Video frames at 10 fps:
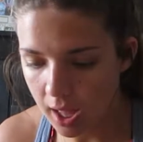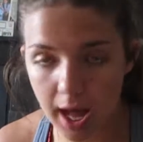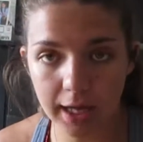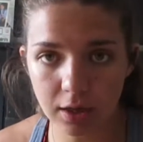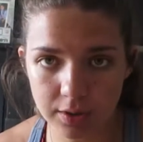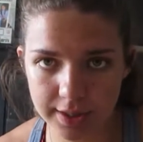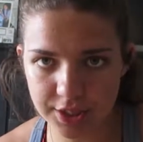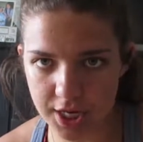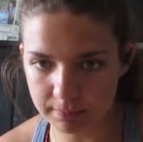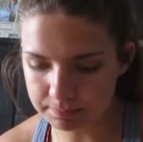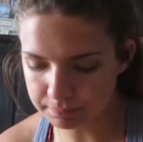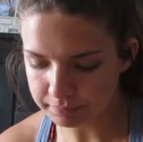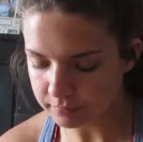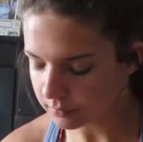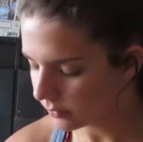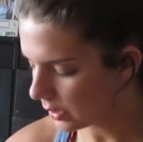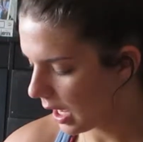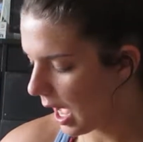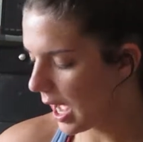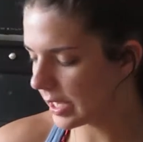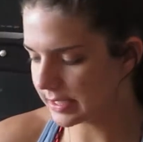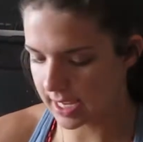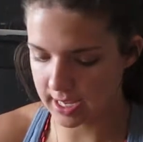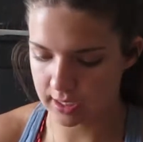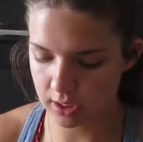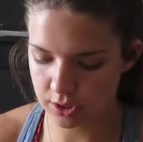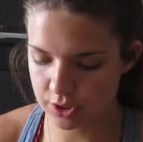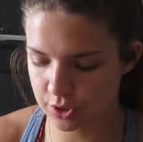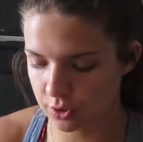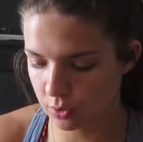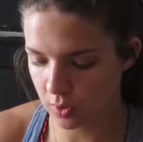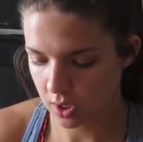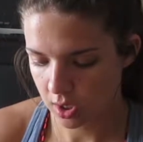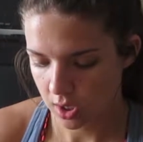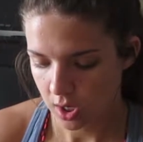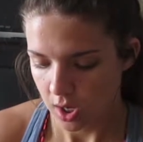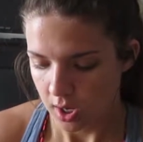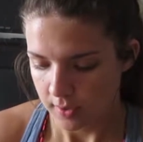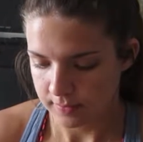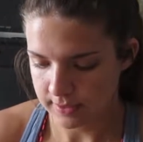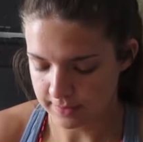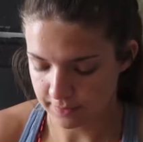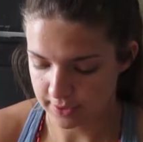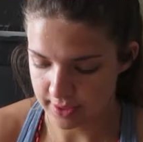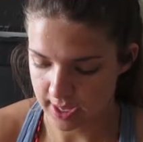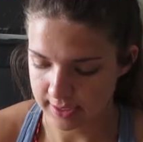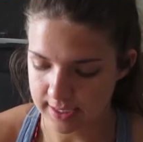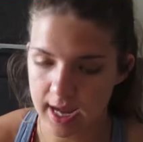I go to the gym, I take two different things.